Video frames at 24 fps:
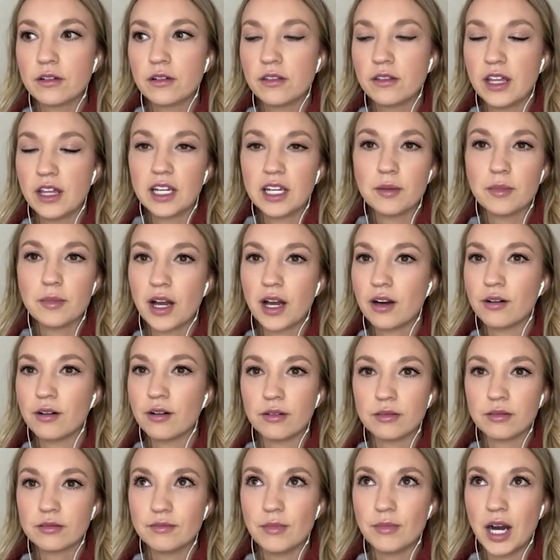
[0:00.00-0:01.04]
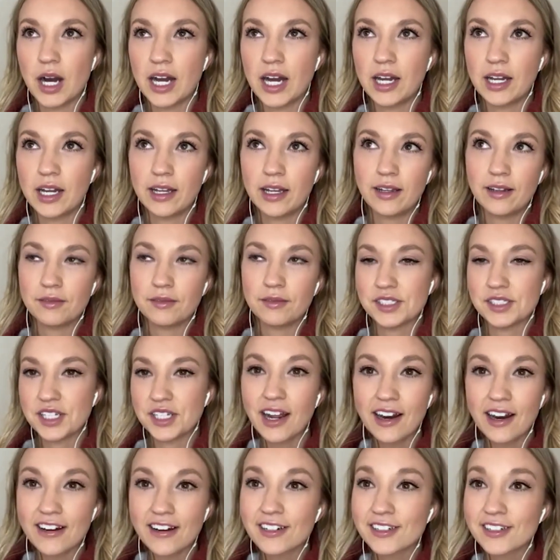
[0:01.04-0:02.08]
think about my
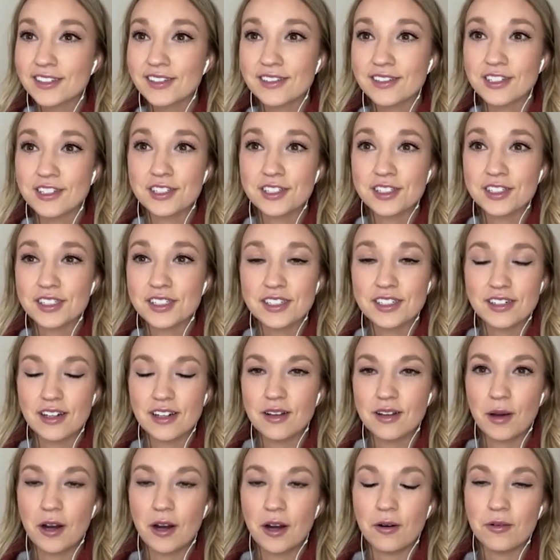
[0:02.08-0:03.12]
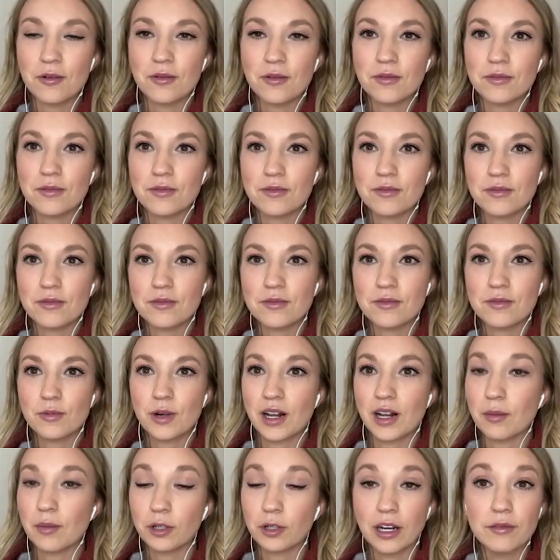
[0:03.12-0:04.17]
desires and just about
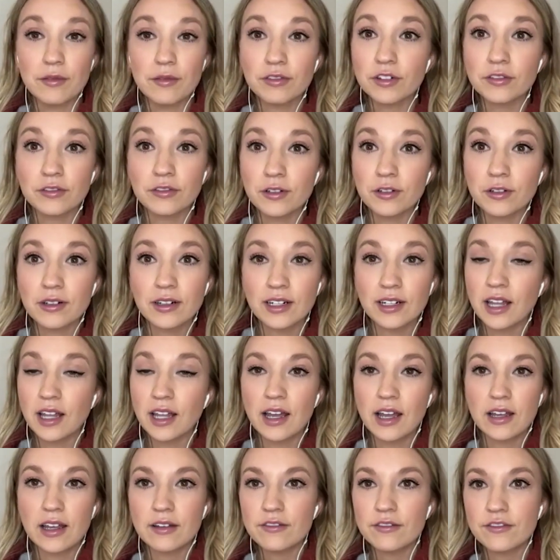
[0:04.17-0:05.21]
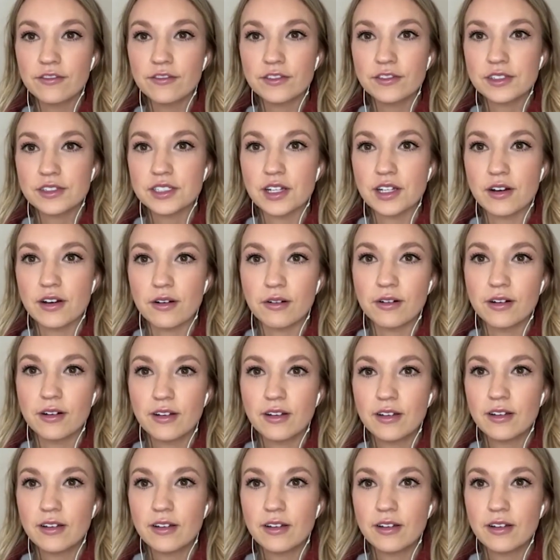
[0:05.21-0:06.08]
what I'm grateful for in life. So